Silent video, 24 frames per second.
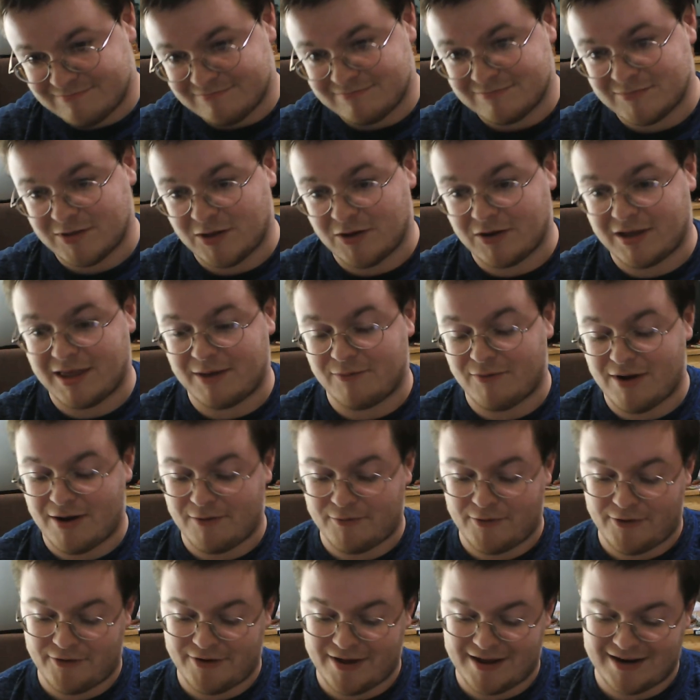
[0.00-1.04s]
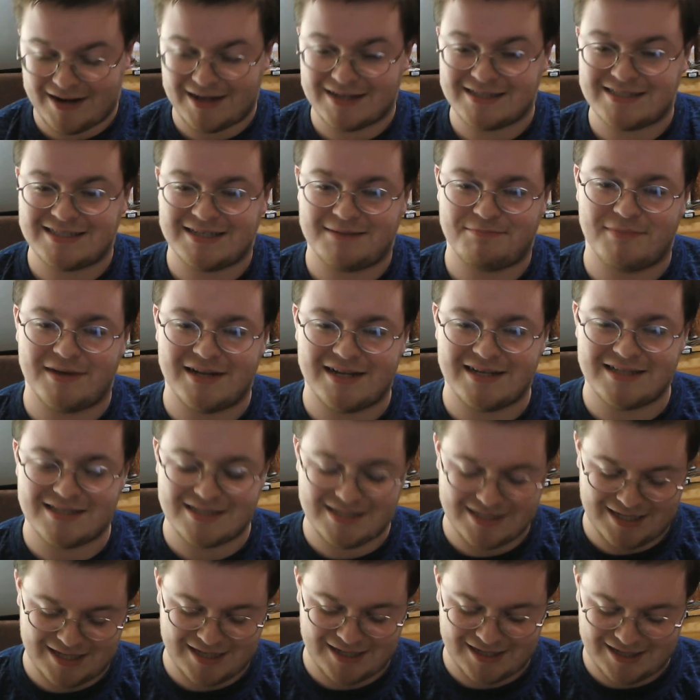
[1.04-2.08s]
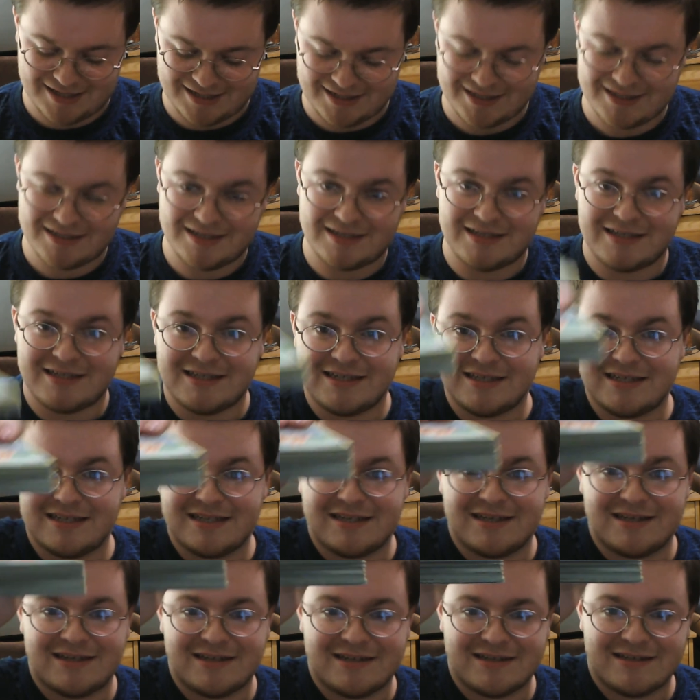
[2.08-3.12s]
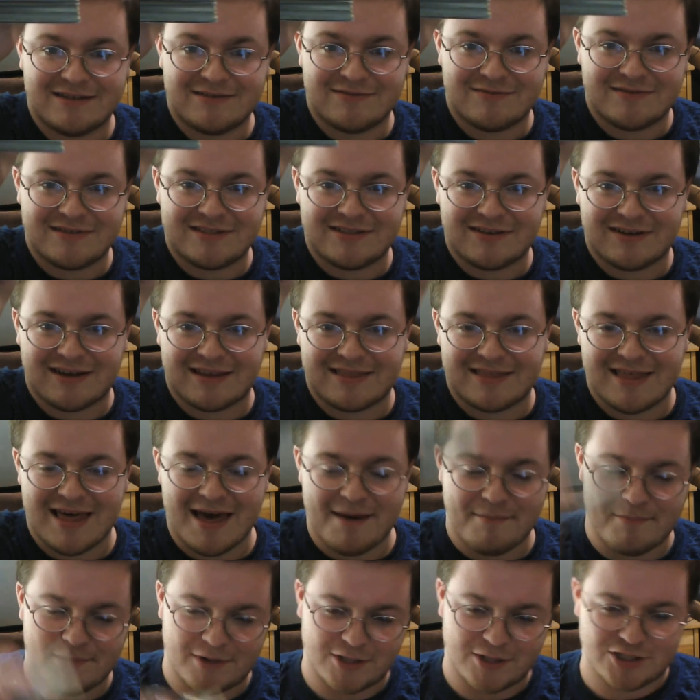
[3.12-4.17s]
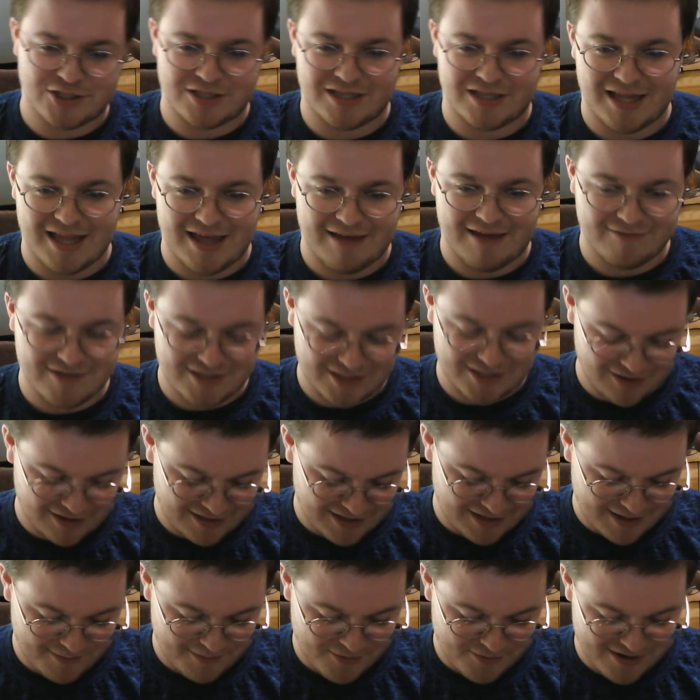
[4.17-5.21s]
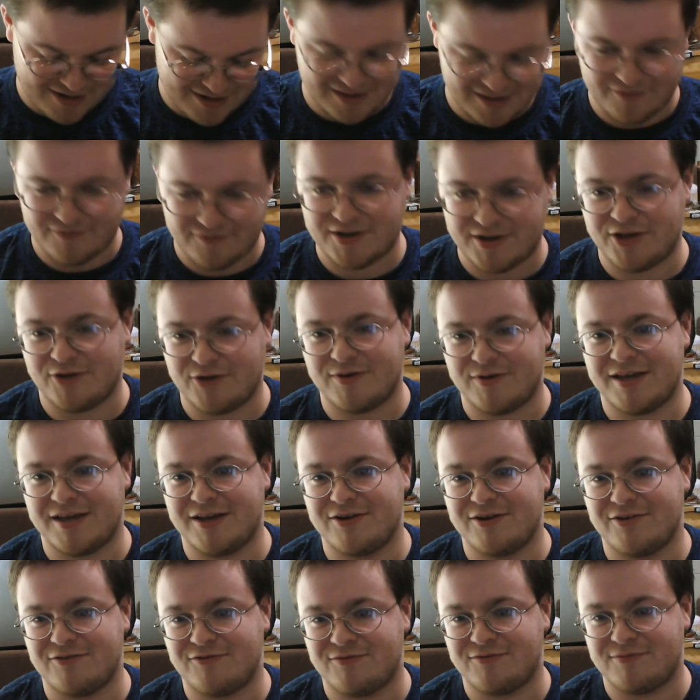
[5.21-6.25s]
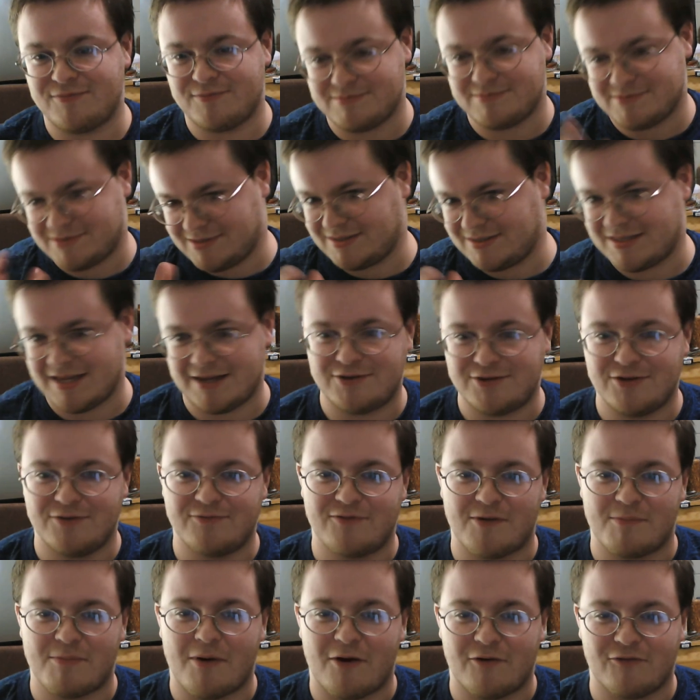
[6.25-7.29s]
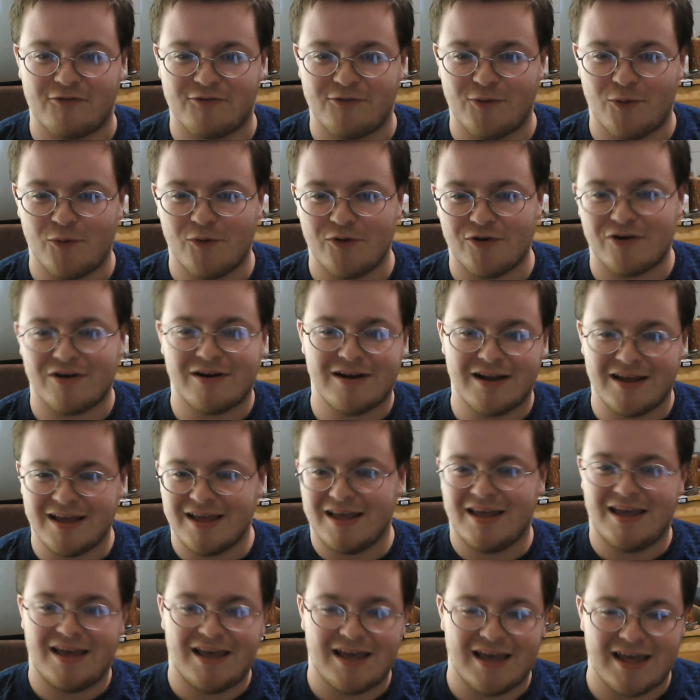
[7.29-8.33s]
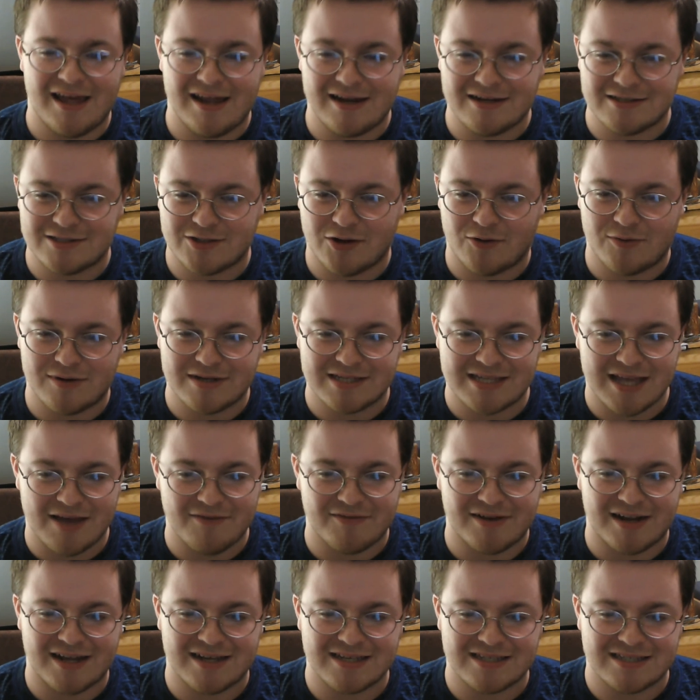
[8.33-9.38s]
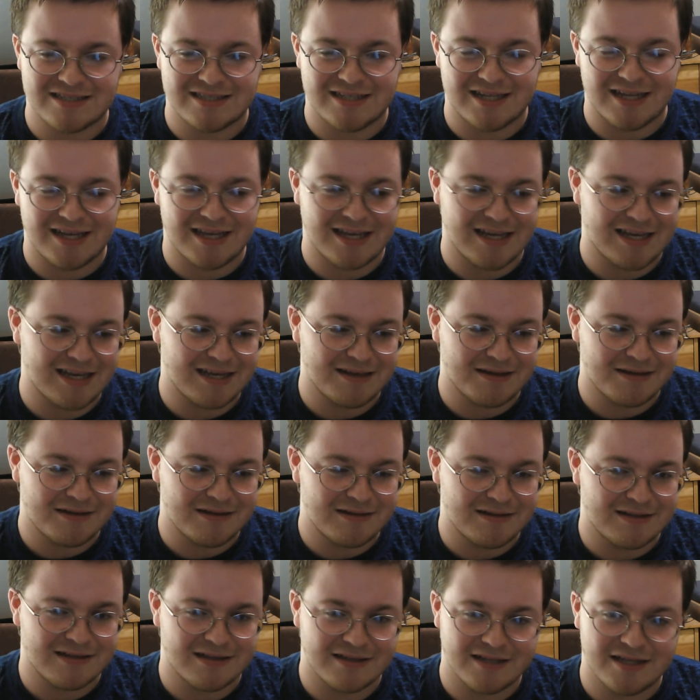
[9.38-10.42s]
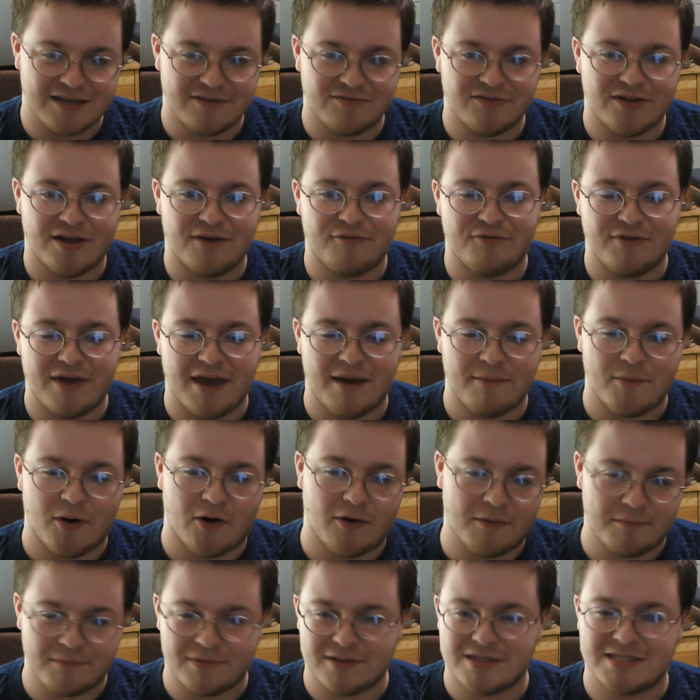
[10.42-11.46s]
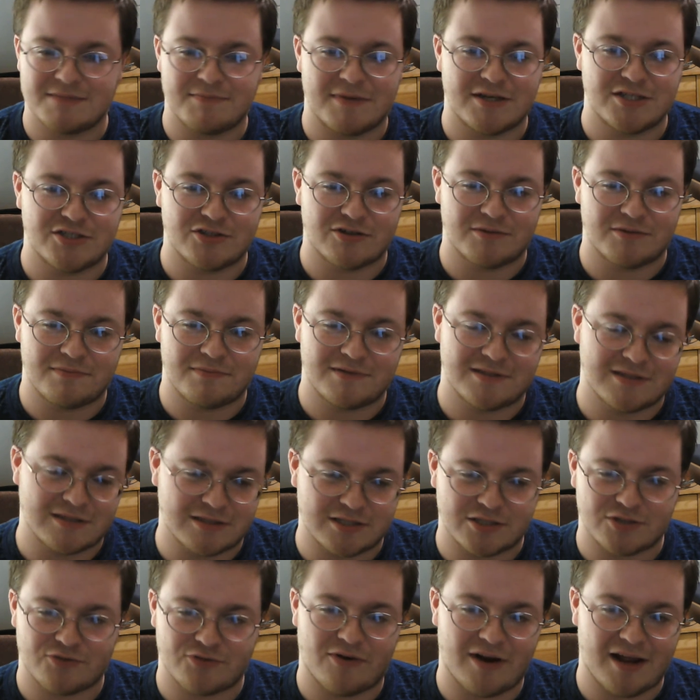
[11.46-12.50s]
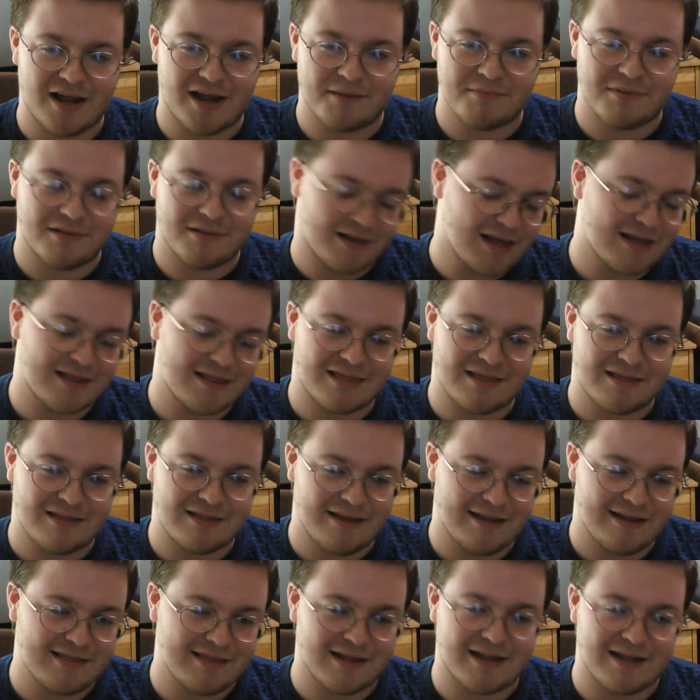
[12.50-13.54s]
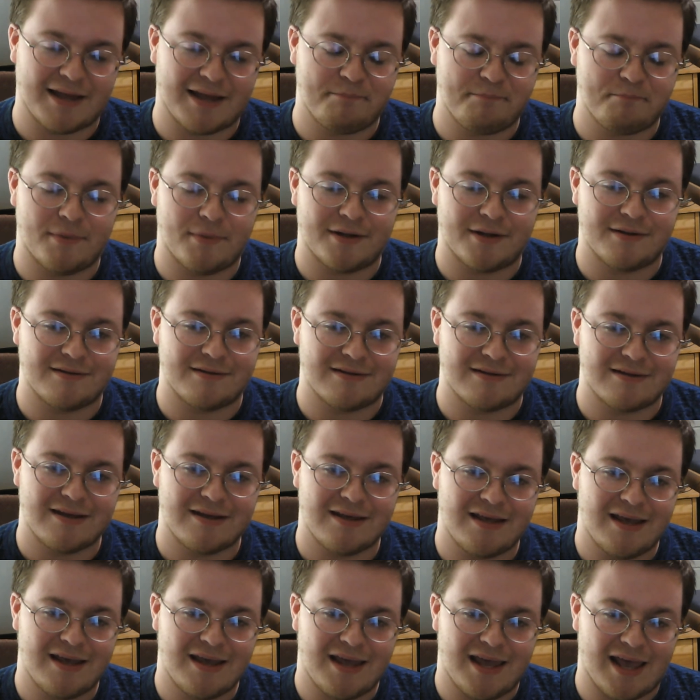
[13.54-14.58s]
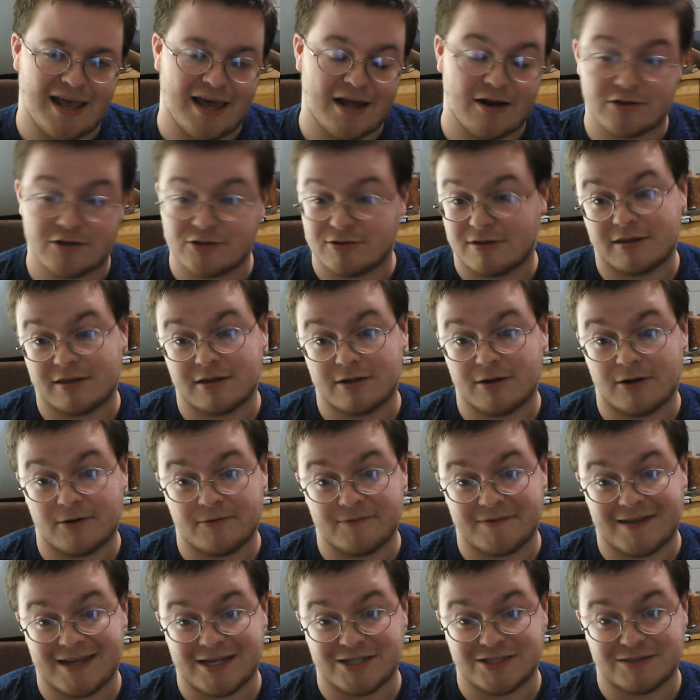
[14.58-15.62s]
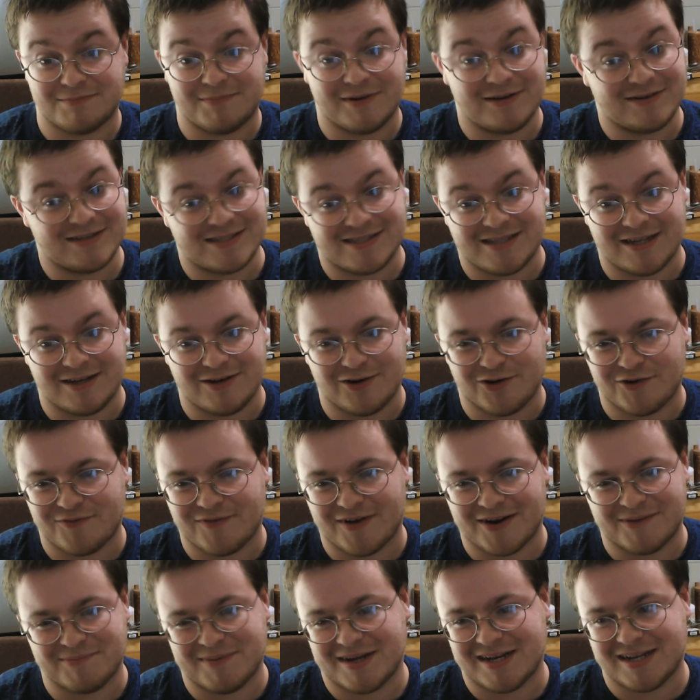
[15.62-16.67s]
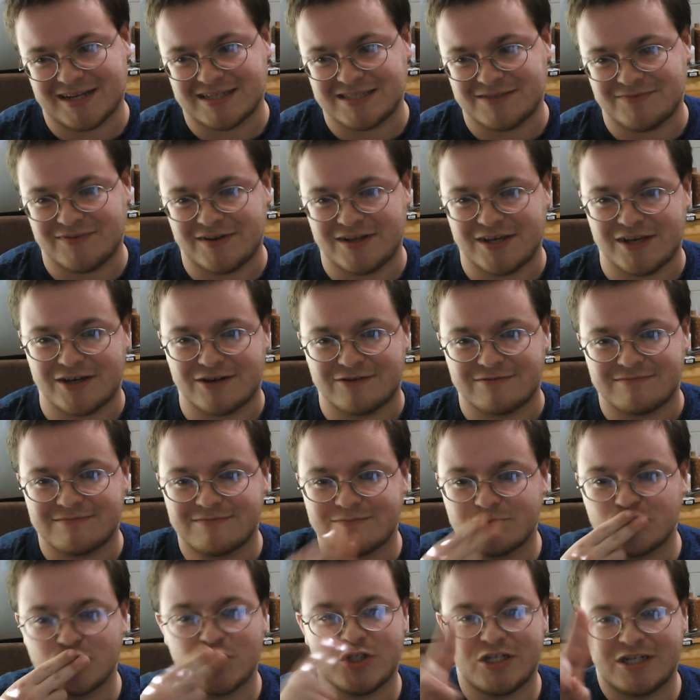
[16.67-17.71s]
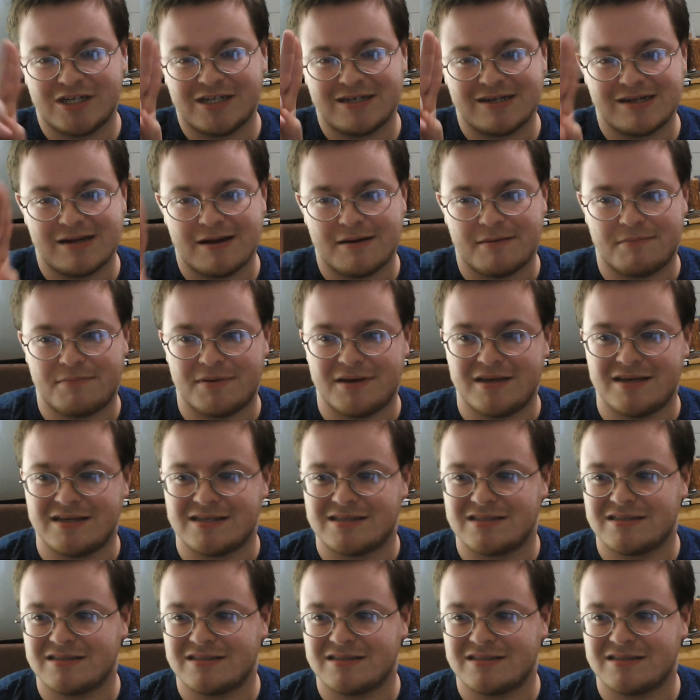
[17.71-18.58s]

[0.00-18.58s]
Okay, wow, we're at 19 minutes. We still got that much left. So I think I'm going to end the video here. Stay tuned for part 4. And as always, have a nice day. Live, love, game on. Please make sure subscribe, hit the like button, and also hit the notification bell to stay notified of my next video. Peace.